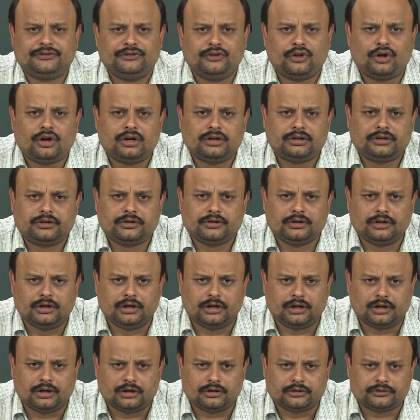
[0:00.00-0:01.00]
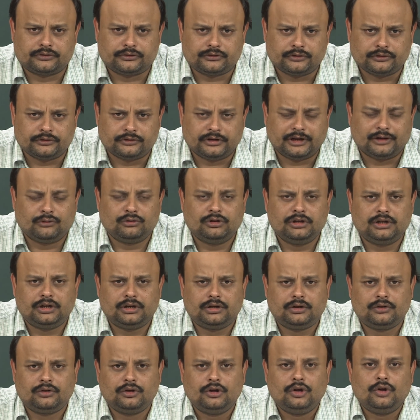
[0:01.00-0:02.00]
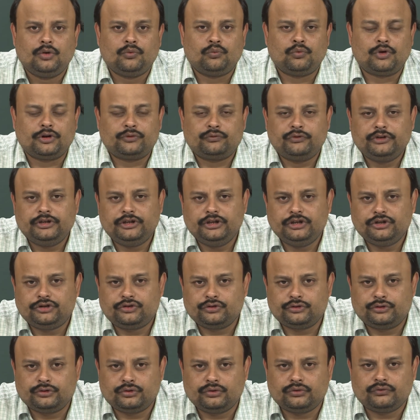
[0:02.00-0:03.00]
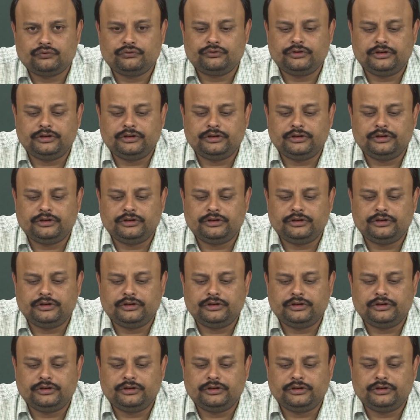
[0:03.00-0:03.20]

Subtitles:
not regular, what we need to do?